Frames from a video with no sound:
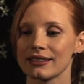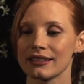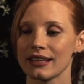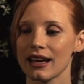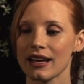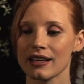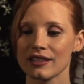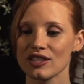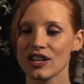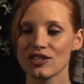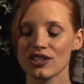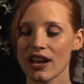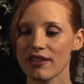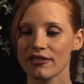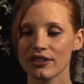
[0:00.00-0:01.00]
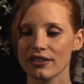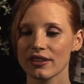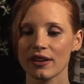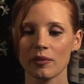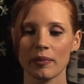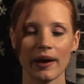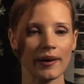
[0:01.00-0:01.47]
yeah, it changed
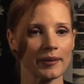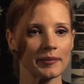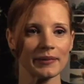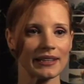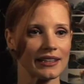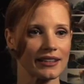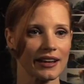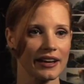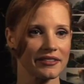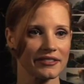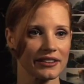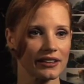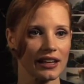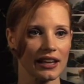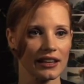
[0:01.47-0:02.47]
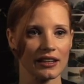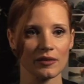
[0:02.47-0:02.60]
everything about me, I feel like.